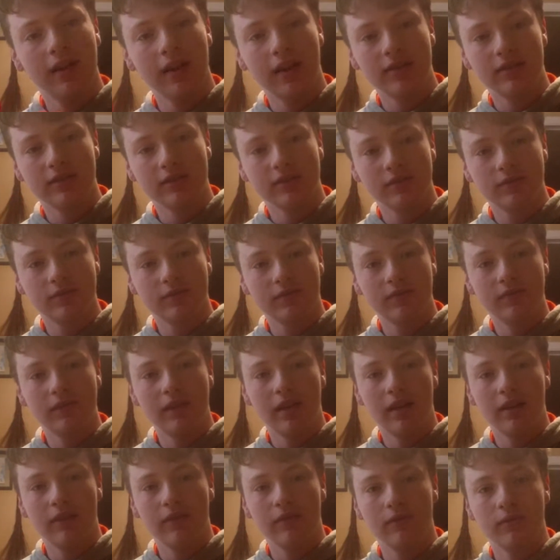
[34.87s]

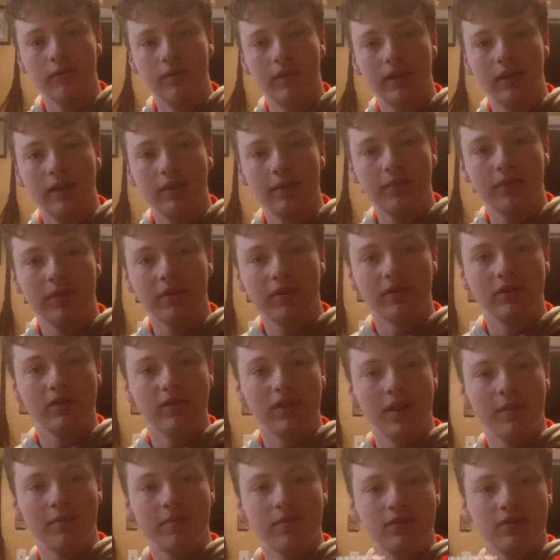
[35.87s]
I wanted to build a sniper